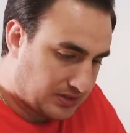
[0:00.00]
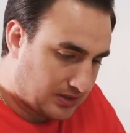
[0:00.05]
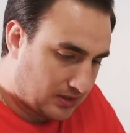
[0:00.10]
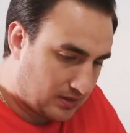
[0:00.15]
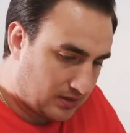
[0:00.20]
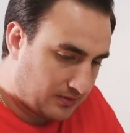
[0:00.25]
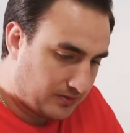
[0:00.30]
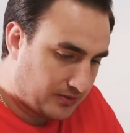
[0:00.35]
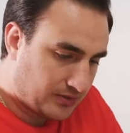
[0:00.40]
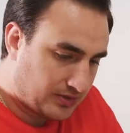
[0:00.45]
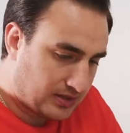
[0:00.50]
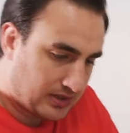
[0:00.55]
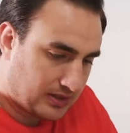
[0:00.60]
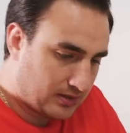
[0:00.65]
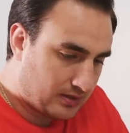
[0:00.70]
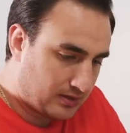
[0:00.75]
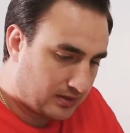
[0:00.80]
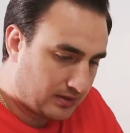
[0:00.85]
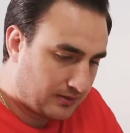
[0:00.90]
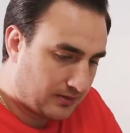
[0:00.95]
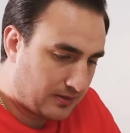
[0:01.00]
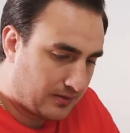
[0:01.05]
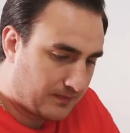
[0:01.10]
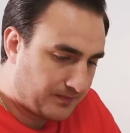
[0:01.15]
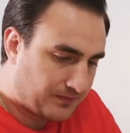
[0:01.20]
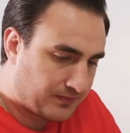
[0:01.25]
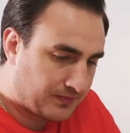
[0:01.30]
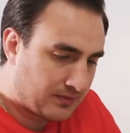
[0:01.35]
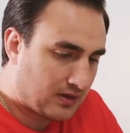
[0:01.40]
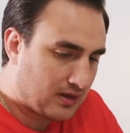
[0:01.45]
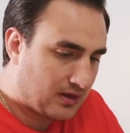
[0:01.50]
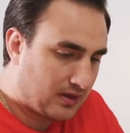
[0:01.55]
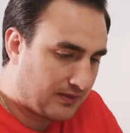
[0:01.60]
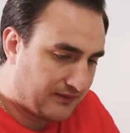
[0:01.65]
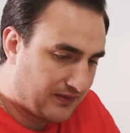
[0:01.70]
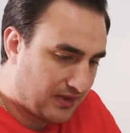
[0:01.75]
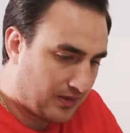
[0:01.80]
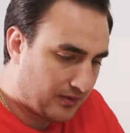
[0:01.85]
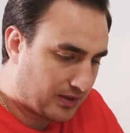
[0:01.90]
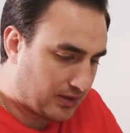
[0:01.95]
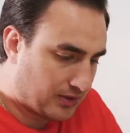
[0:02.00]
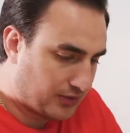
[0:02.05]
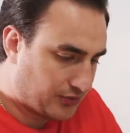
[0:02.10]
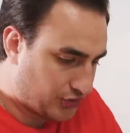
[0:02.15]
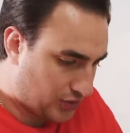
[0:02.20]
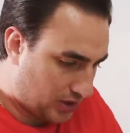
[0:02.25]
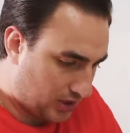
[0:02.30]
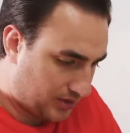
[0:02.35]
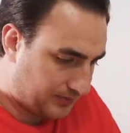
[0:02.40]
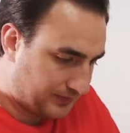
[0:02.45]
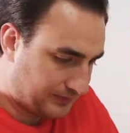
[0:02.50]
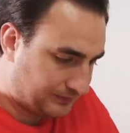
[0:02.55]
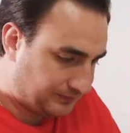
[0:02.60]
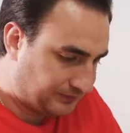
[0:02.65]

time you did a, a very good job.